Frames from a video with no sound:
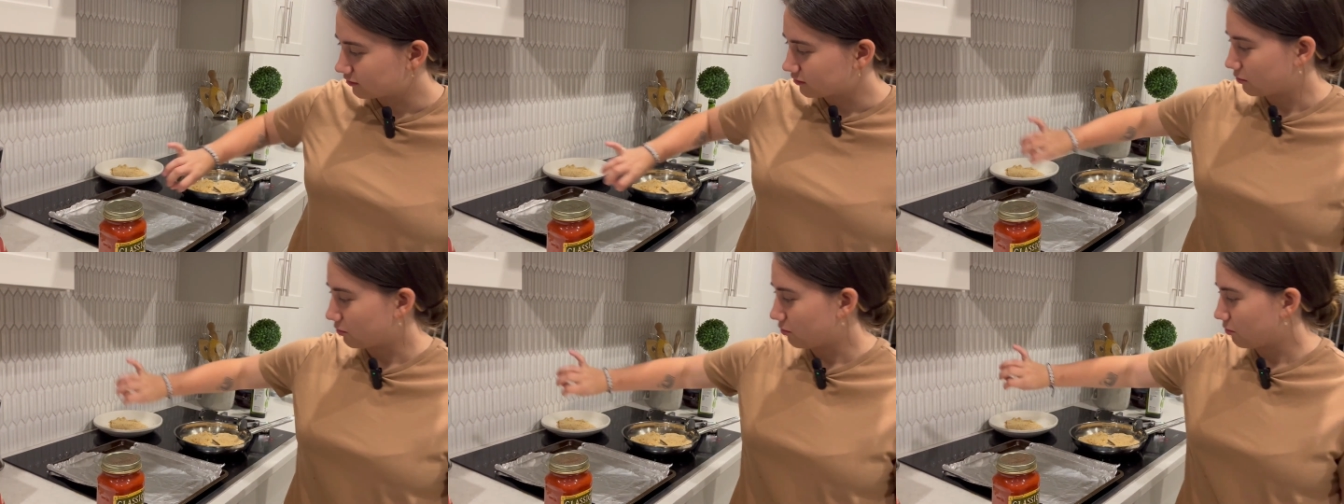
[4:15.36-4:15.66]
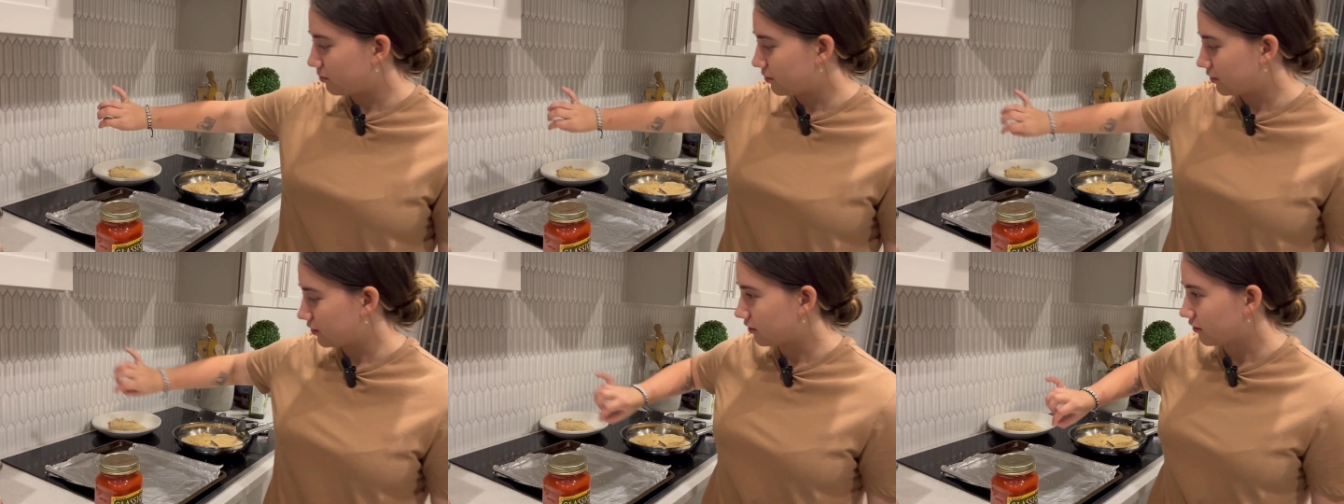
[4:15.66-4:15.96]
So we'll
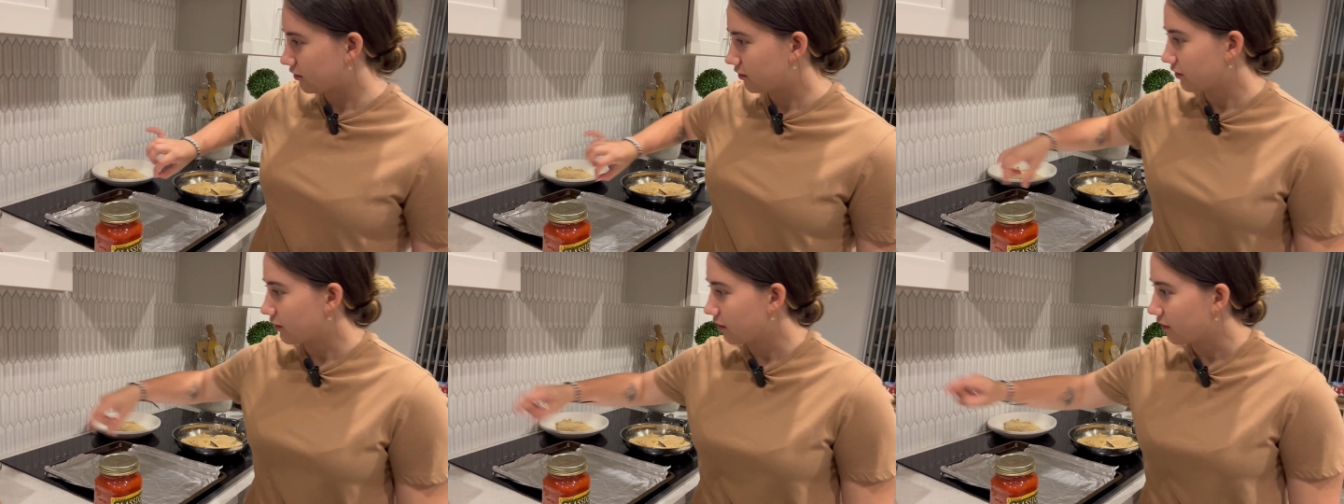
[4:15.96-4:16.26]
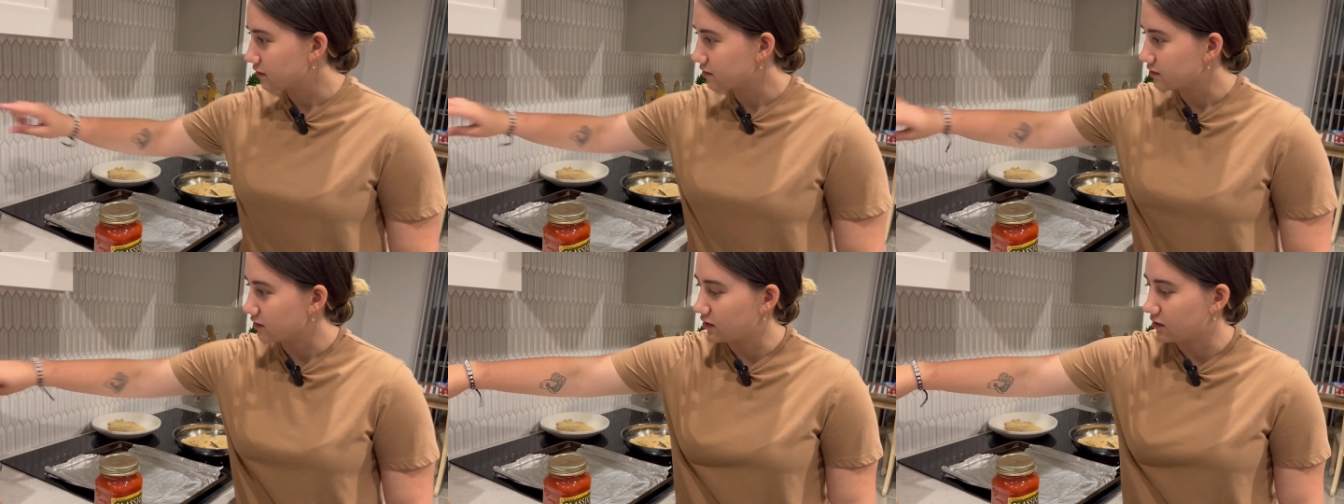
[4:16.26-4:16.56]
put the
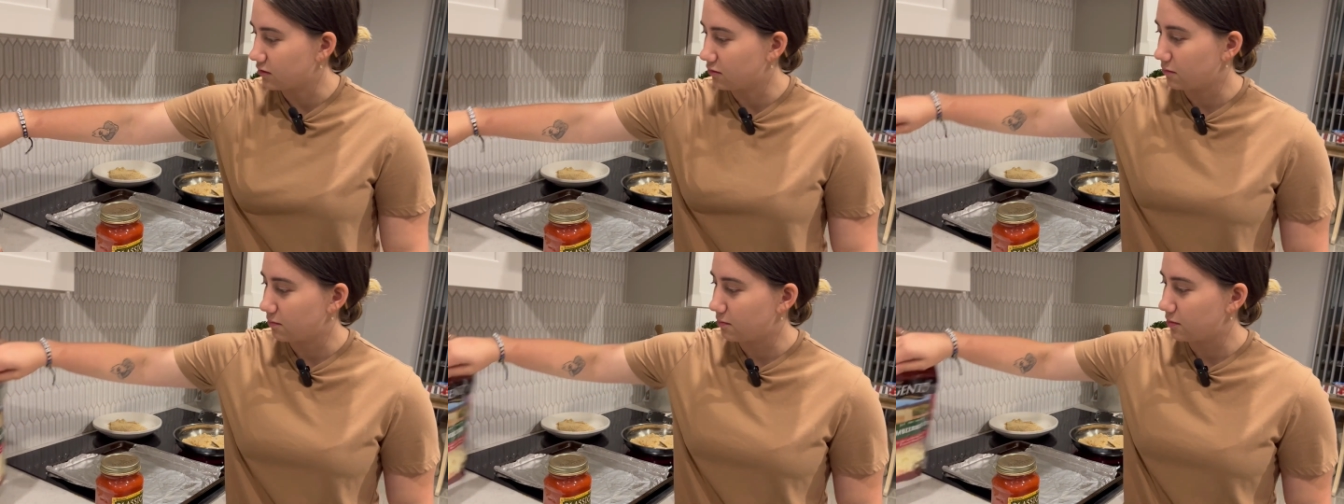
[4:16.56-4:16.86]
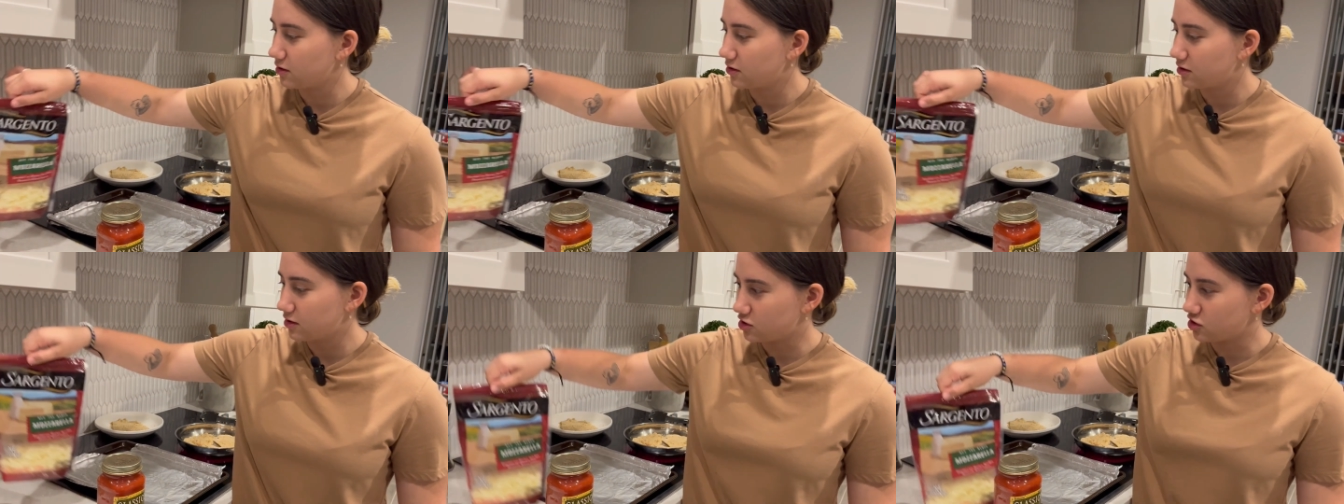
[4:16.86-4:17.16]
sauce and then we'll
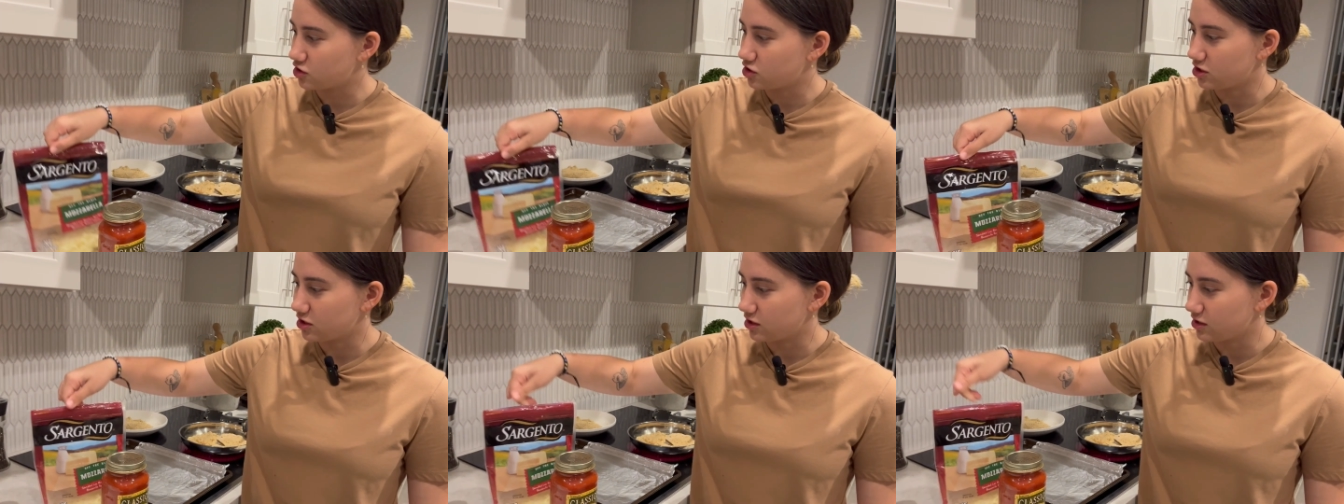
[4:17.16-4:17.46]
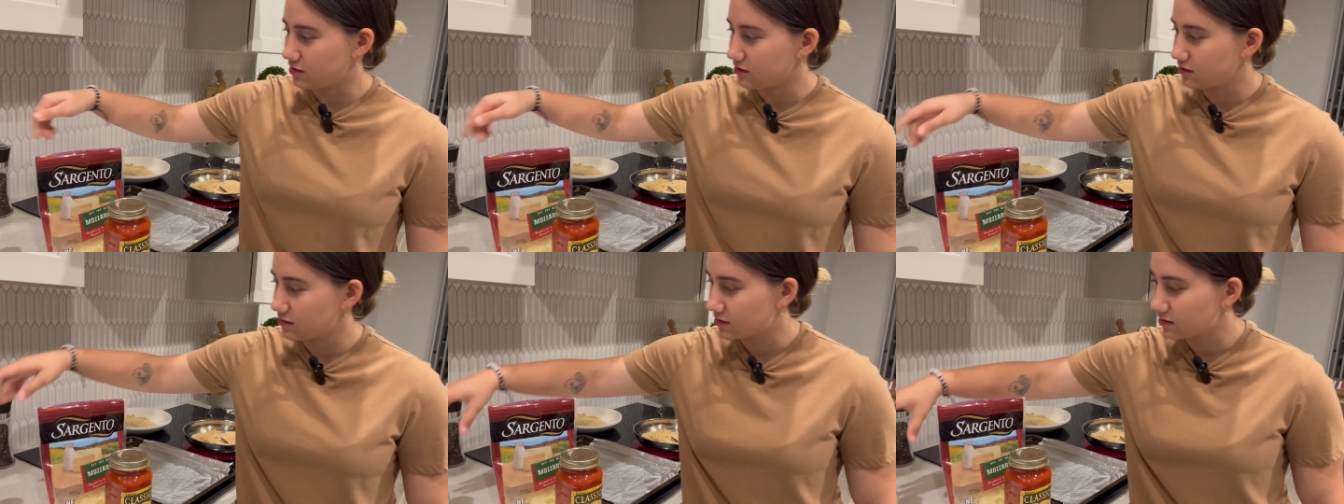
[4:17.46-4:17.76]
put the
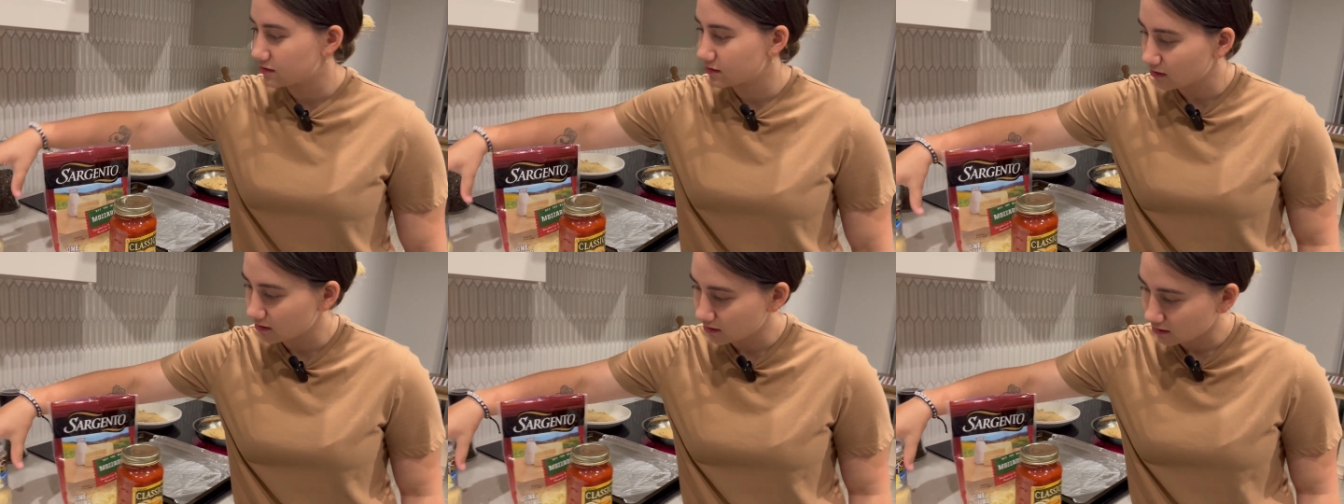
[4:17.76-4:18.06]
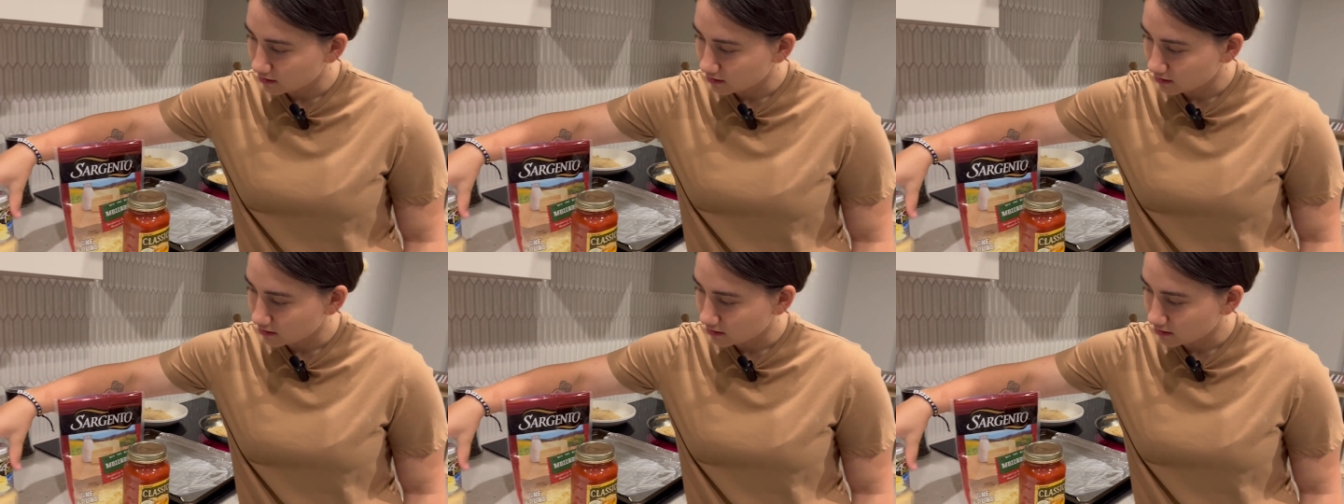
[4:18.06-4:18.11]
cheese.